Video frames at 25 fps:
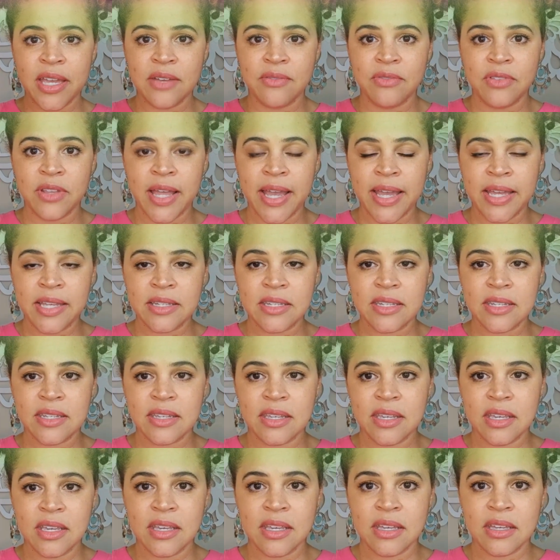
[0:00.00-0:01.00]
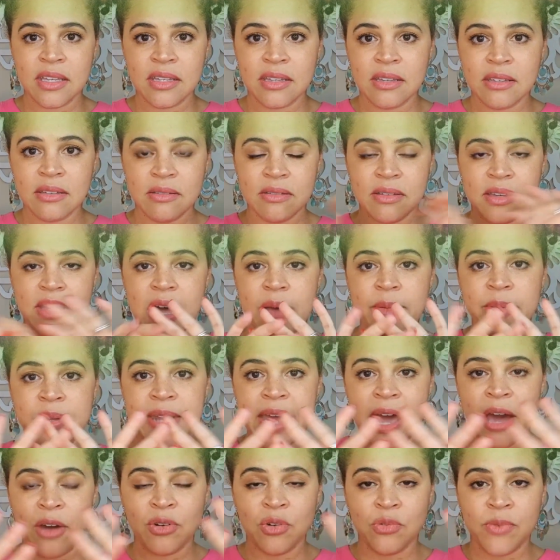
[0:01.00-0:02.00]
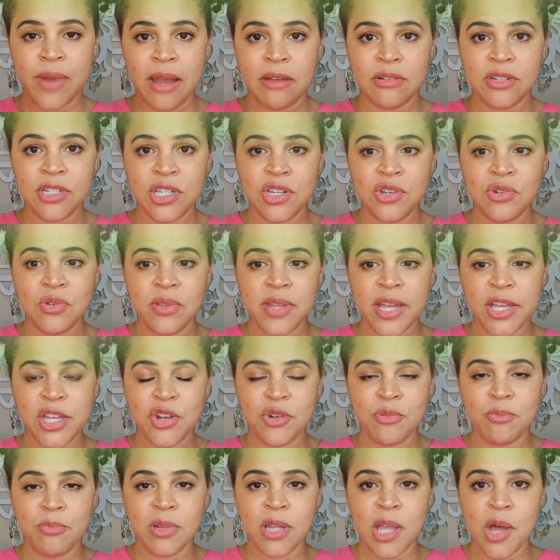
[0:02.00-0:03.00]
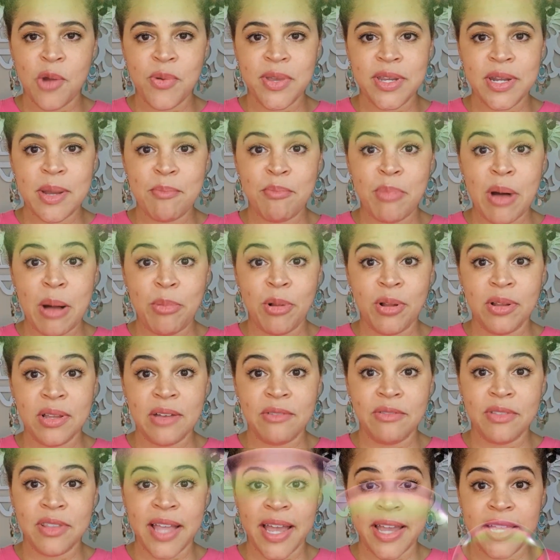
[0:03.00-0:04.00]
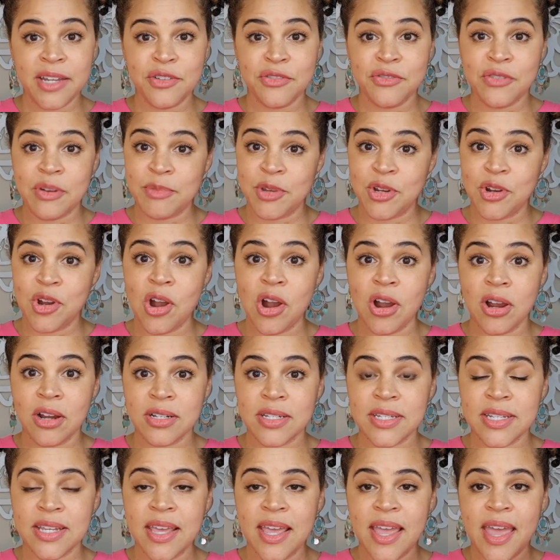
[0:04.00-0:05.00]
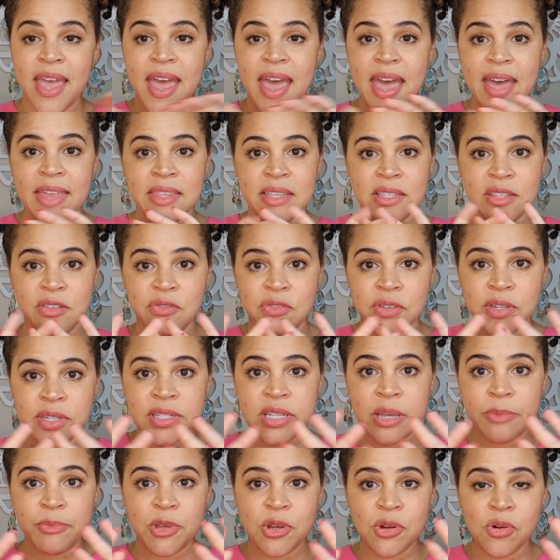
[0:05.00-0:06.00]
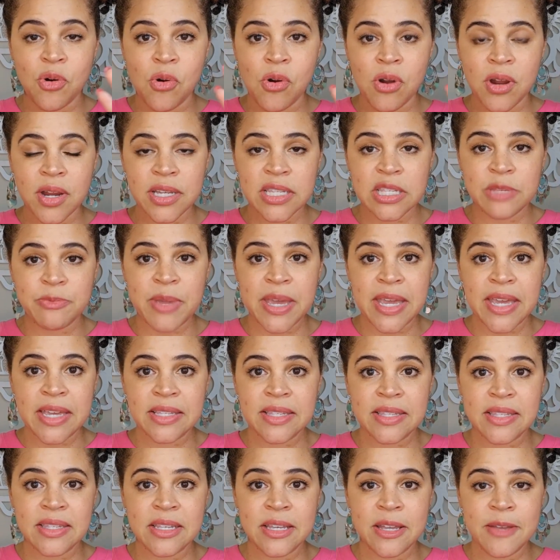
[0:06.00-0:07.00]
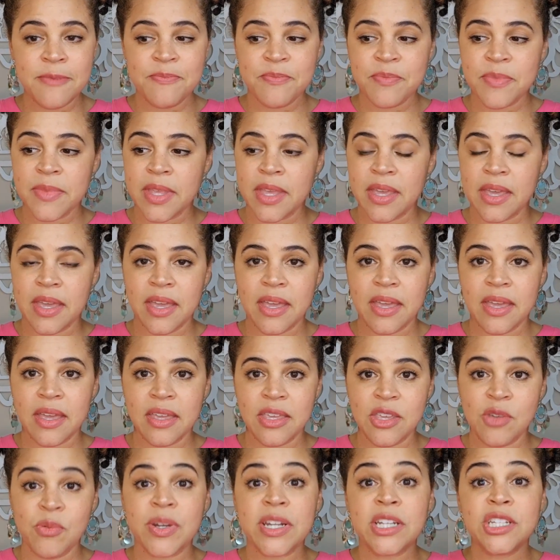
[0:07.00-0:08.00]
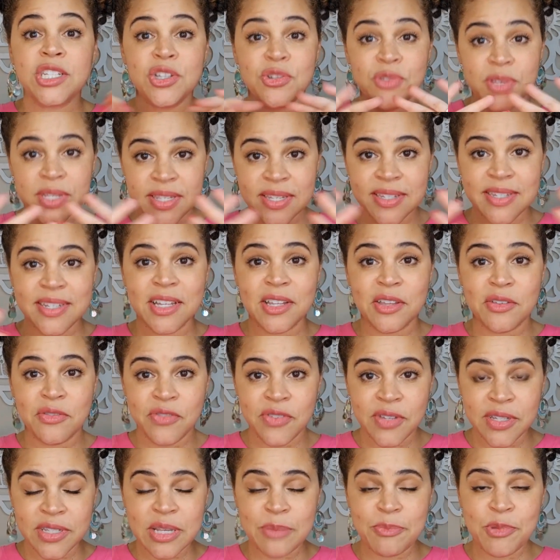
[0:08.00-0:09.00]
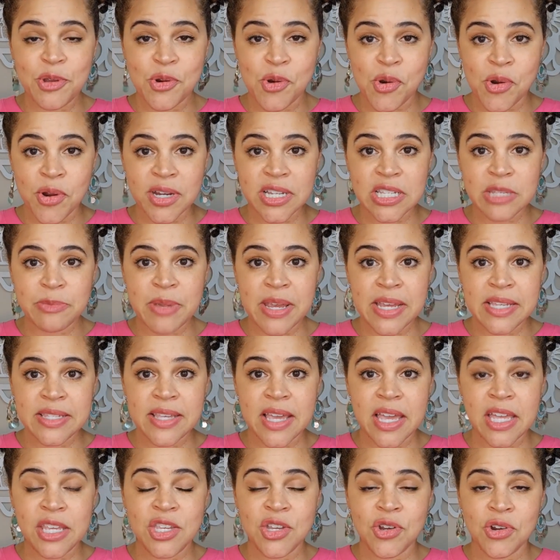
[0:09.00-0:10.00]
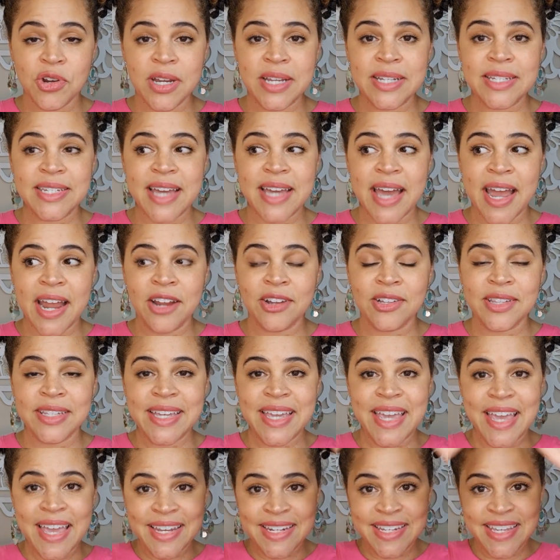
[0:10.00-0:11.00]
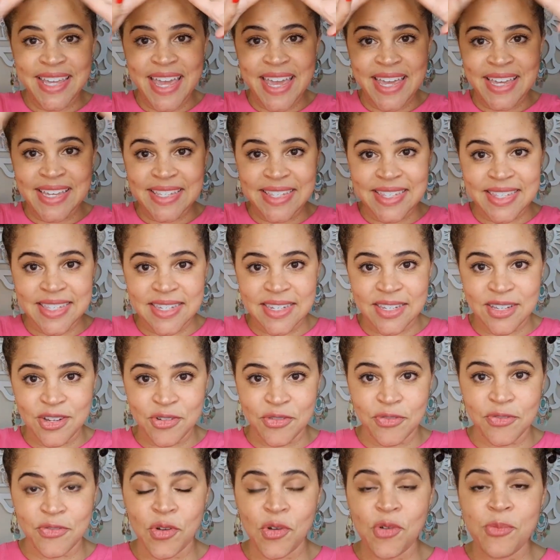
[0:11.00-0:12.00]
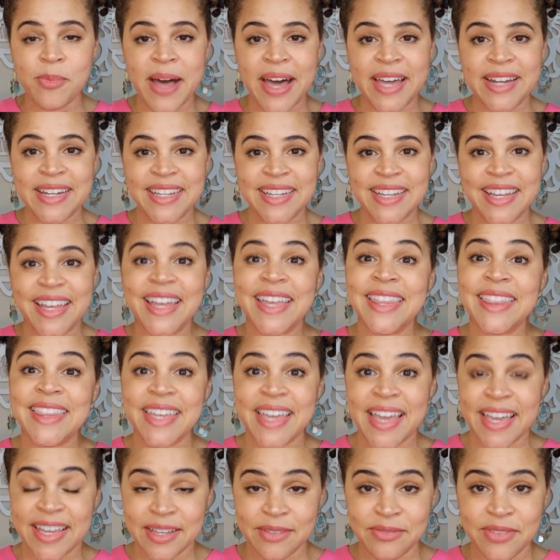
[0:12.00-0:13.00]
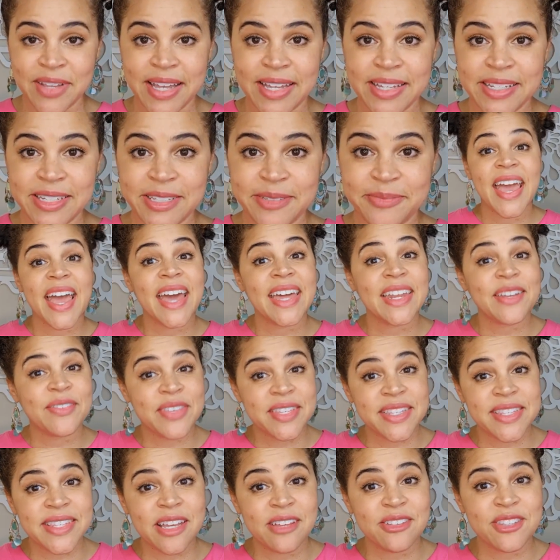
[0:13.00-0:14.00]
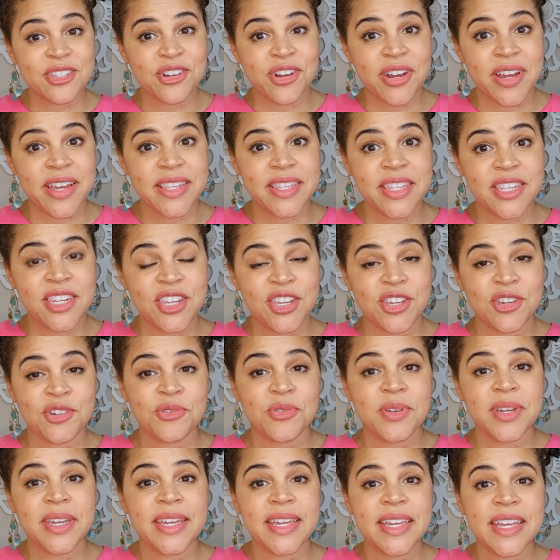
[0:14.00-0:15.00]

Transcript: egg of light coming out around you like you're blowing a bubble of light from your heart. And this fills up your auric space. You want to do this until it fills up your auric space and you're entirely encased, your full body, in the egg of light. And if this sounds crazy to you,